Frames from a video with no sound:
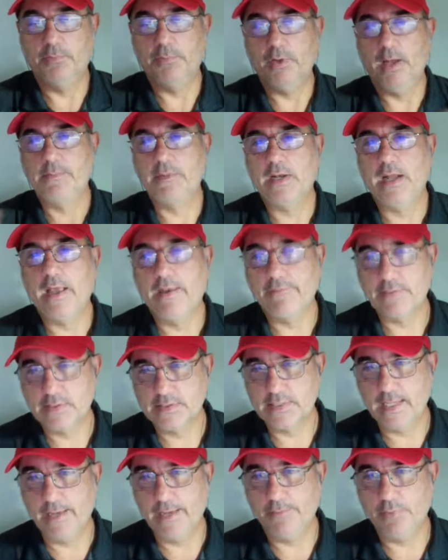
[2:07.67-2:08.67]
but I'm going to have a
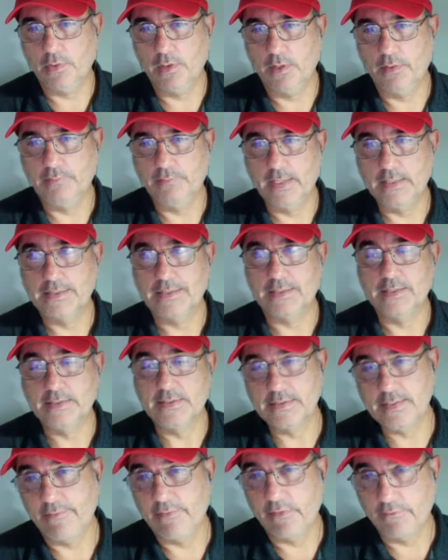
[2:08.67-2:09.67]
sample of basically
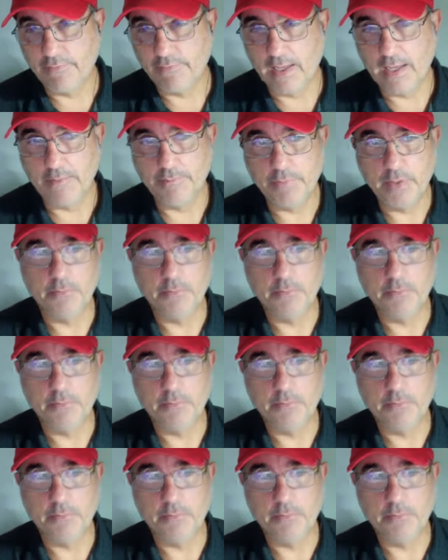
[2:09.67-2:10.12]
75